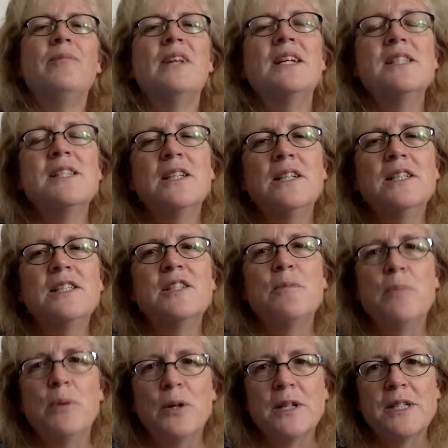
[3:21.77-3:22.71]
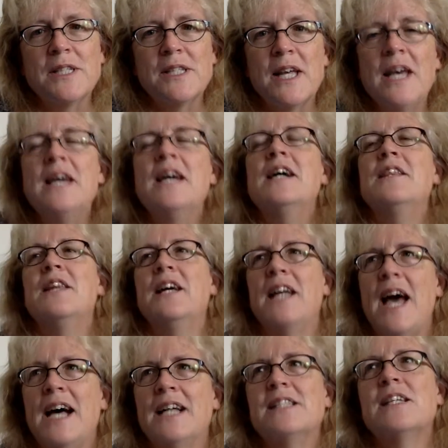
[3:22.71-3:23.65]
is a list of books that
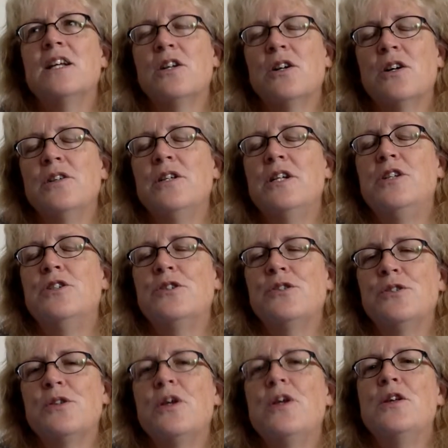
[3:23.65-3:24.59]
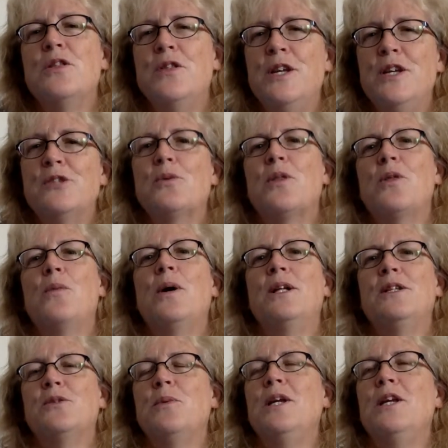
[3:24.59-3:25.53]
as kindergarten teachers, these were the
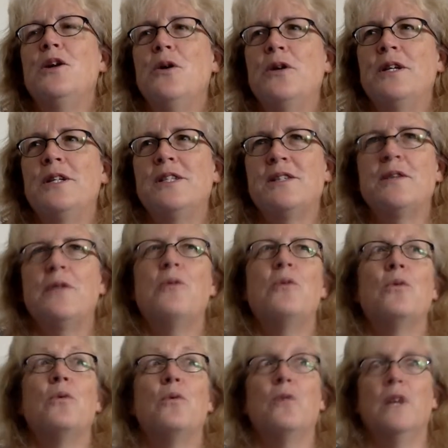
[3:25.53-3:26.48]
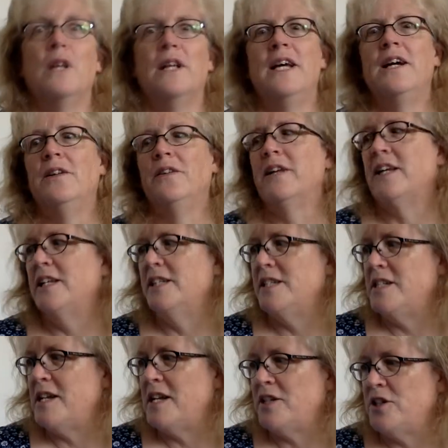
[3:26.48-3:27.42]
ones we noticed really held the kids'
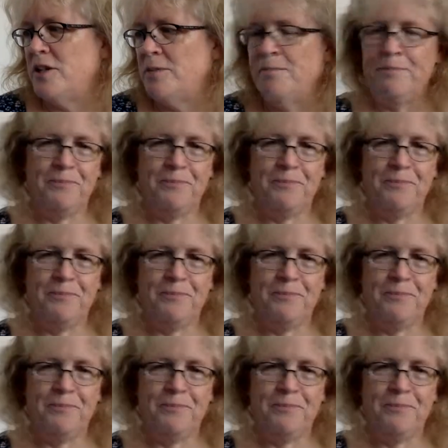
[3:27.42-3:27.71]
attention.